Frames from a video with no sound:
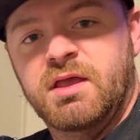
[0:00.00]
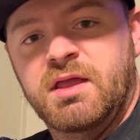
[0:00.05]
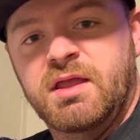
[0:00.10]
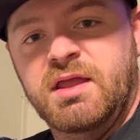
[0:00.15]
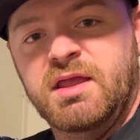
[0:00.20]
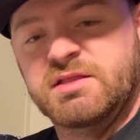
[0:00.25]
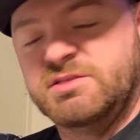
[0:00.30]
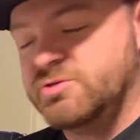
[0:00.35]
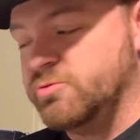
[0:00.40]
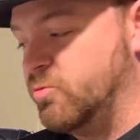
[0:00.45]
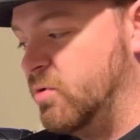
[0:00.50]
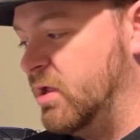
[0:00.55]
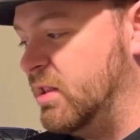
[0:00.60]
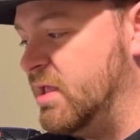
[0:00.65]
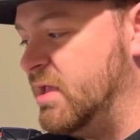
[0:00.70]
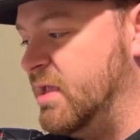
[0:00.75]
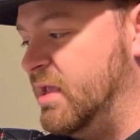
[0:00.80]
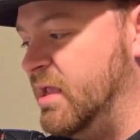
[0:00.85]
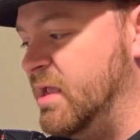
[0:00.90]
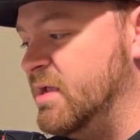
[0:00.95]
It's really
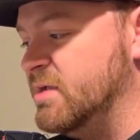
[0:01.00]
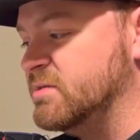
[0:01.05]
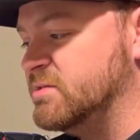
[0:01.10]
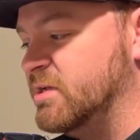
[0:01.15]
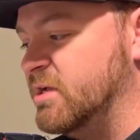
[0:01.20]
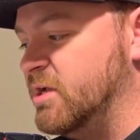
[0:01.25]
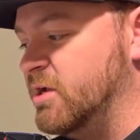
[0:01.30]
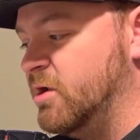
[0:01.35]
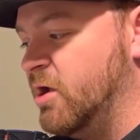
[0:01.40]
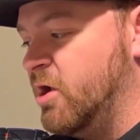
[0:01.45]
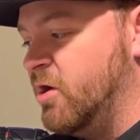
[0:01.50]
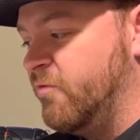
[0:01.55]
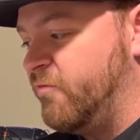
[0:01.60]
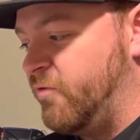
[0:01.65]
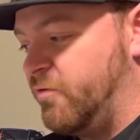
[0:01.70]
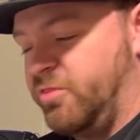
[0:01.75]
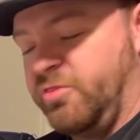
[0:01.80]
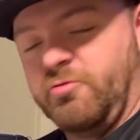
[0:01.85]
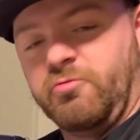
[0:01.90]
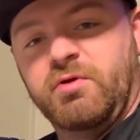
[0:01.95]
easy for
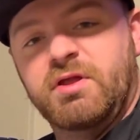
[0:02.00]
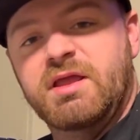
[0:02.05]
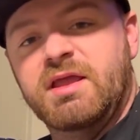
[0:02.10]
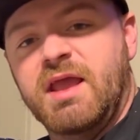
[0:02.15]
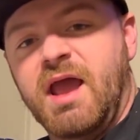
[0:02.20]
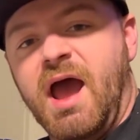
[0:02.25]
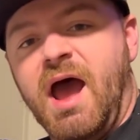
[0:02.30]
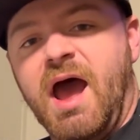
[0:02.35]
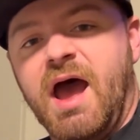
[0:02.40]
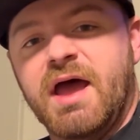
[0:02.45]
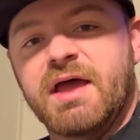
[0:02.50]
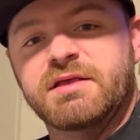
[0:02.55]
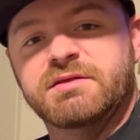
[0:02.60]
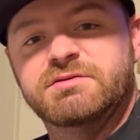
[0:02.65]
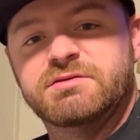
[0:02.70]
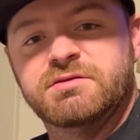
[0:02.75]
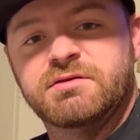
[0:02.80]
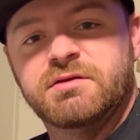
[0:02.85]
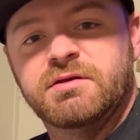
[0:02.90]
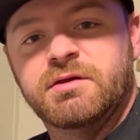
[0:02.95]
3
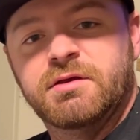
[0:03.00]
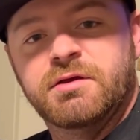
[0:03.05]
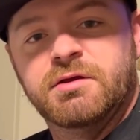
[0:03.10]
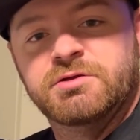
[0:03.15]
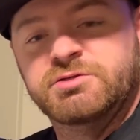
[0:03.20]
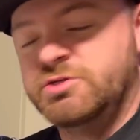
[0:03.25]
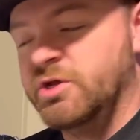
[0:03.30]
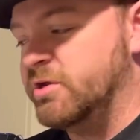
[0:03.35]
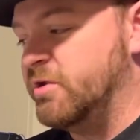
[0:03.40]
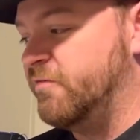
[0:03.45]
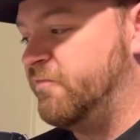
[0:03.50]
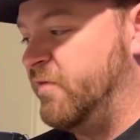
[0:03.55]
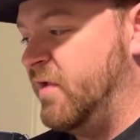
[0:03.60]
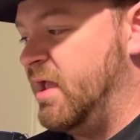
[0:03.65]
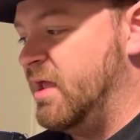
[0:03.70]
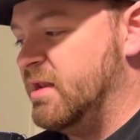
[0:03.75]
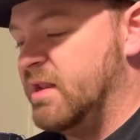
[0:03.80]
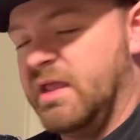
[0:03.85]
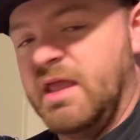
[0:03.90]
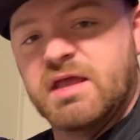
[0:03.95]
guys to
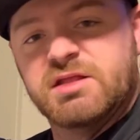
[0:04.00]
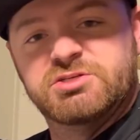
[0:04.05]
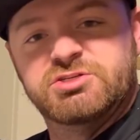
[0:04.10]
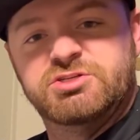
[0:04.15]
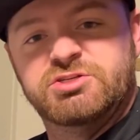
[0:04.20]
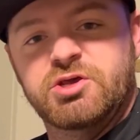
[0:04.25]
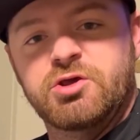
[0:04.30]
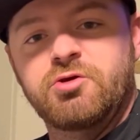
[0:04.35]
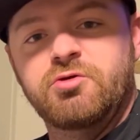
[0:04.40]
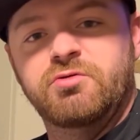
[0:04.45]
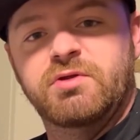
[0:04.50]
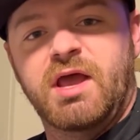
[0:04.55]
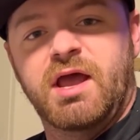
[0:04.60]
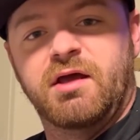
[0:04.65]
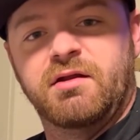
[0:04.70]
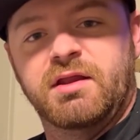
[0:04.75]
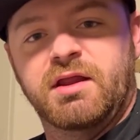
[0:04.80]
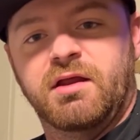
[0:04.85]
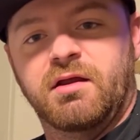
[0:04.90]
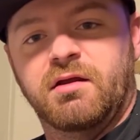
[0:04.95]
defend against 2
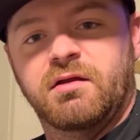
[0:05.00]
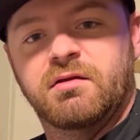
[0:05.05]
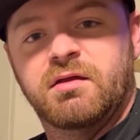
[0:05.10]
down here.